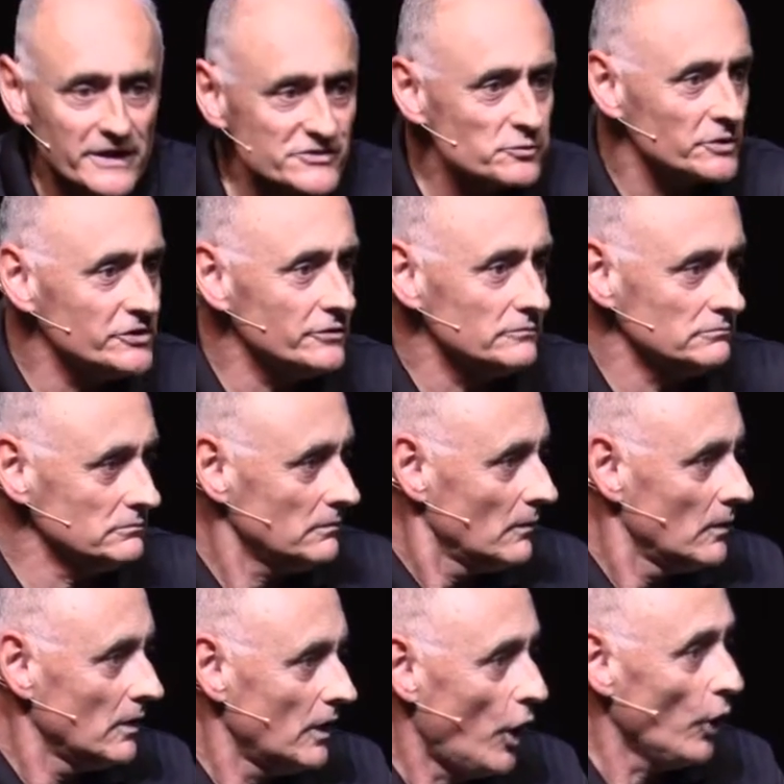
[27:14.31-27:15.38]
that's what
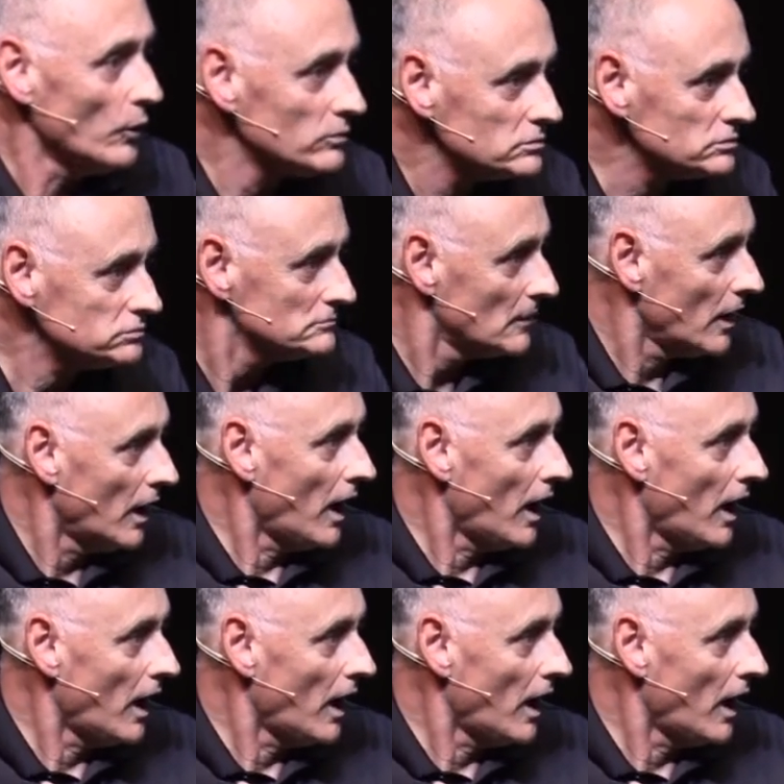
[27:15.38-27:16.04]
you, hold,